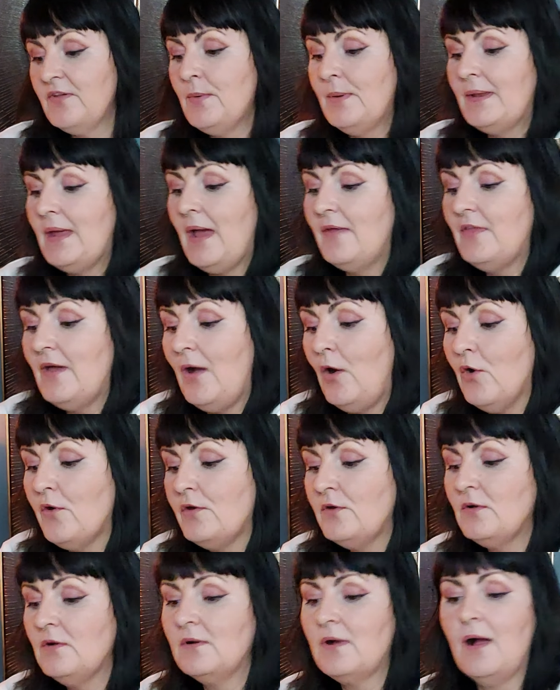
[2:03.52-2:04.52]
see what other
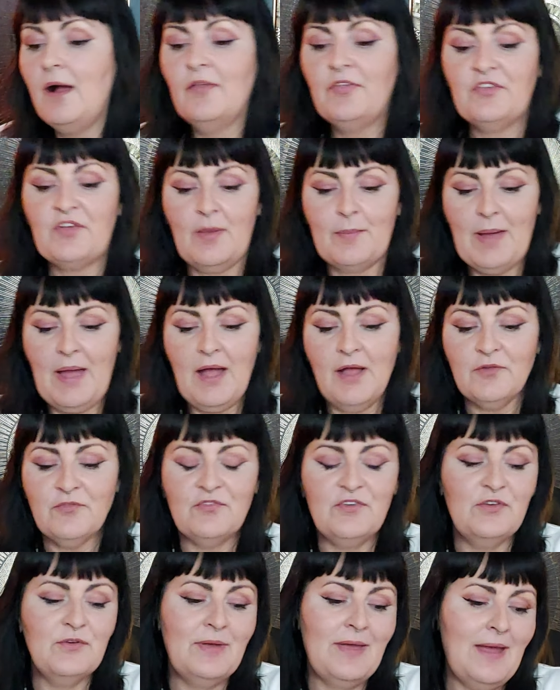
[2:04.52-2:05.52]
oracle cards come out
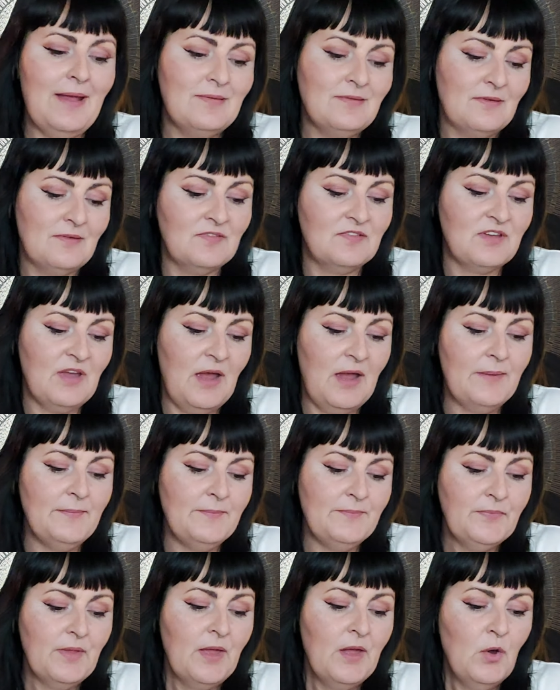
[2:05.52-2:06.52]
for you at this
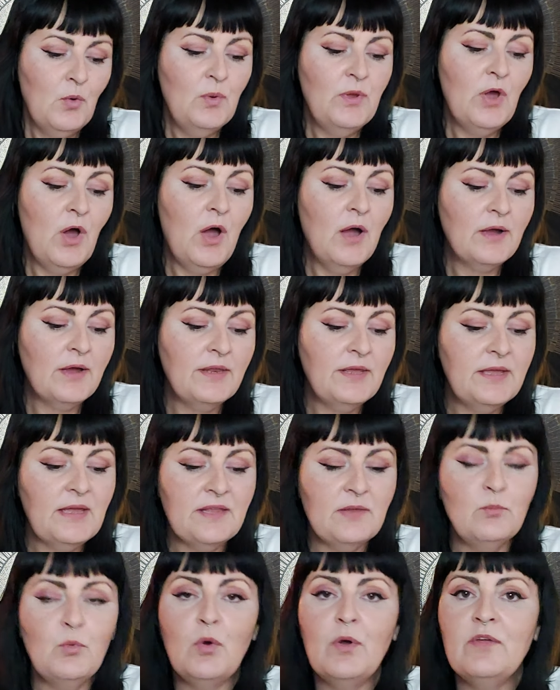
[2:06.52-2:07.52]
time. We are going to
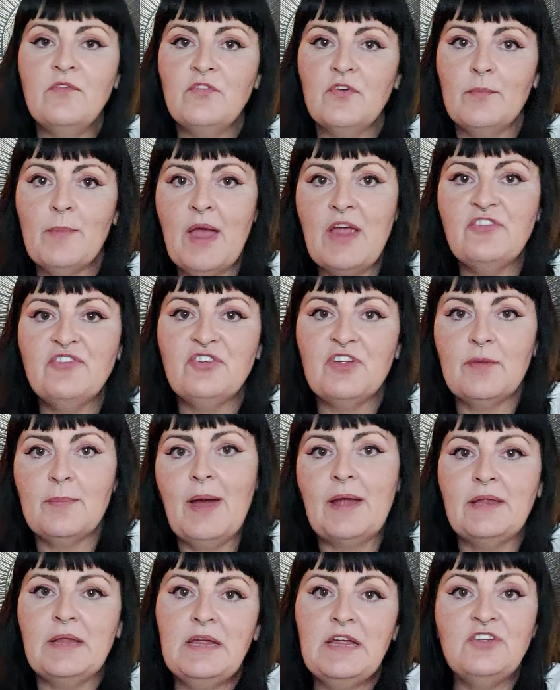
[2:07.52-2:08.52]
get more information
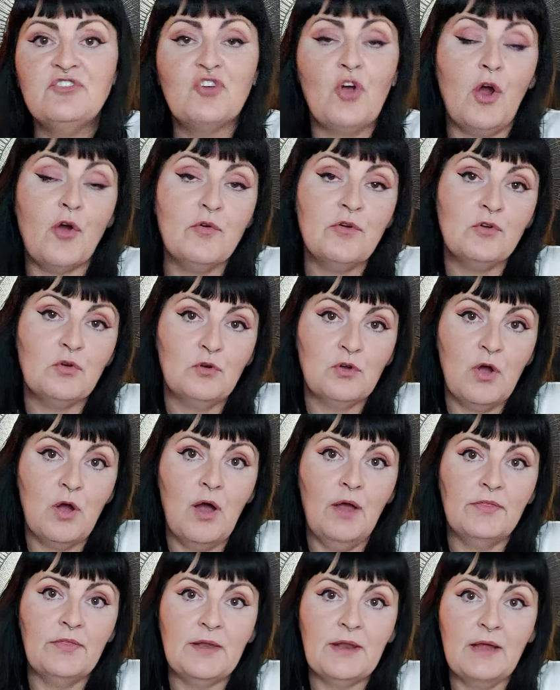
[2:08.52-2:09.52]
about each oracle
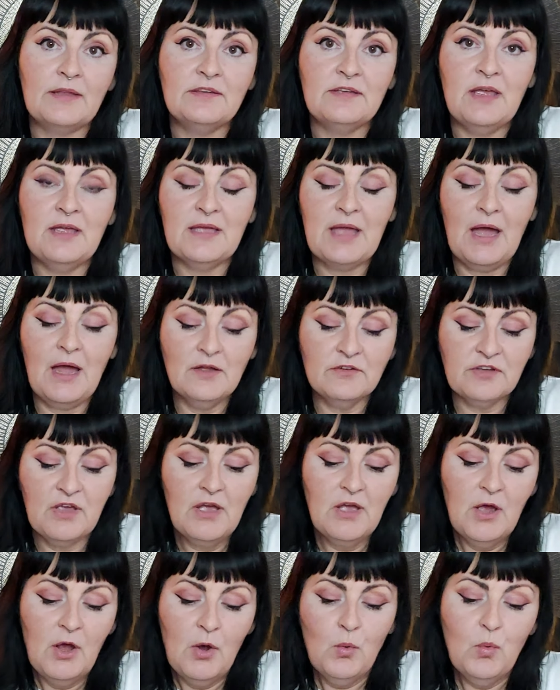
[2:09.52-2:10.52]
card that I take out
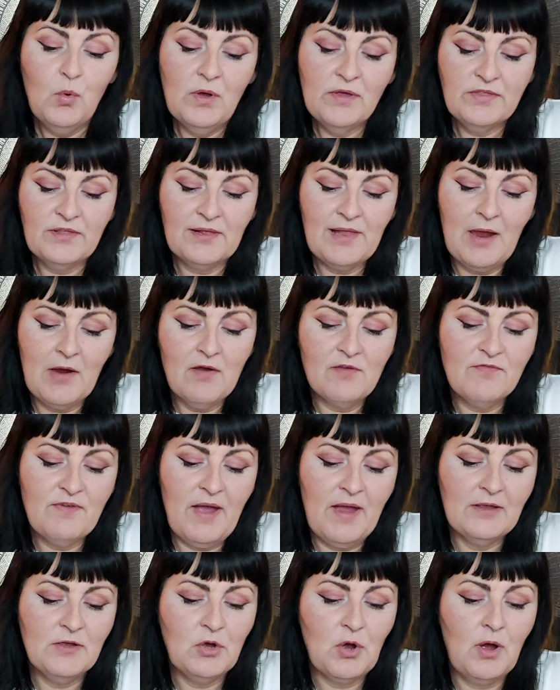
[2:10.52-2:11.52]
with
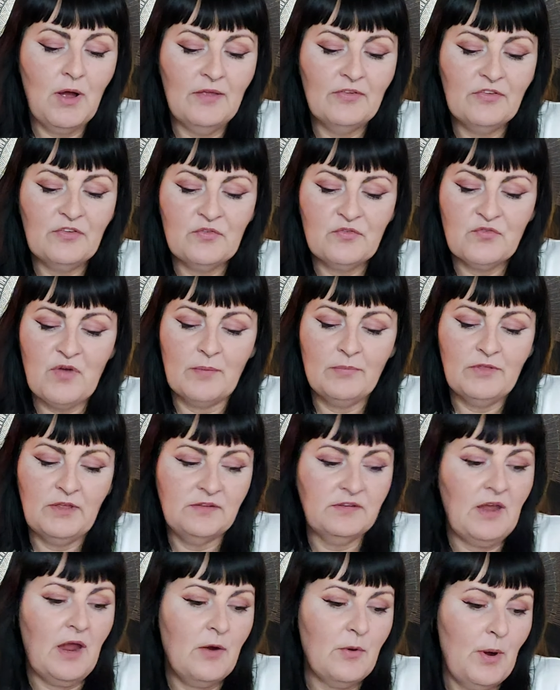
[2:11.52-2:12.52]
clarifying cards from the
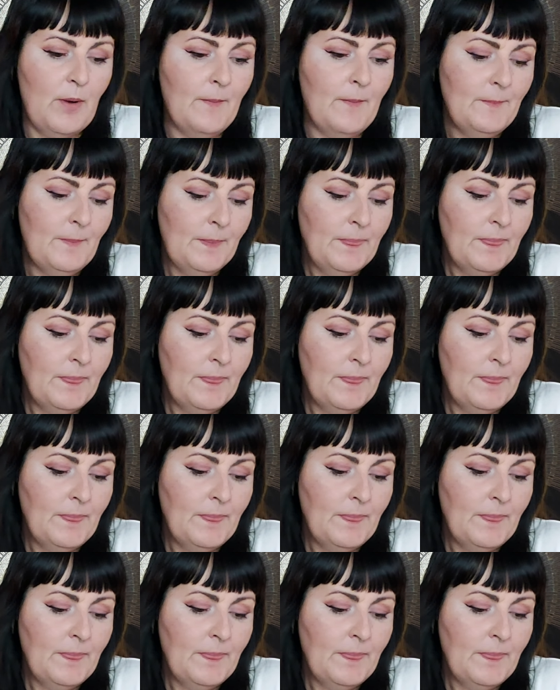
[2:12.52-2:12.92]
tarot.